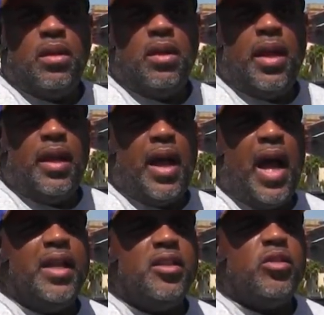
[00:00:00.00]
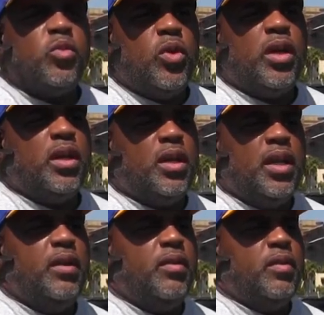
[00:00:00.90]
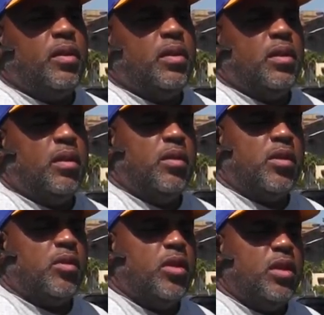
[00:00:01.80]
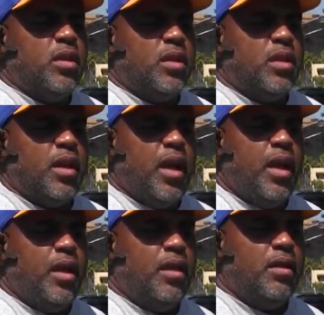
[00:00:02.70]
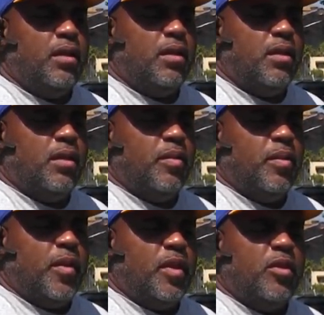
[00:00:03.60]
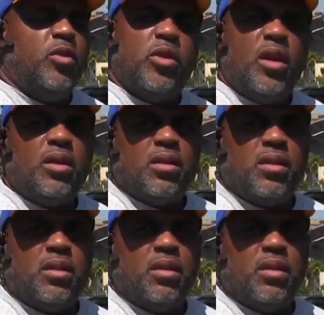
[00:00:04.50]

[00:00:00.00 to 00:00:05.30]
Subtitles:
Like, I just want to live on the street and do drugs.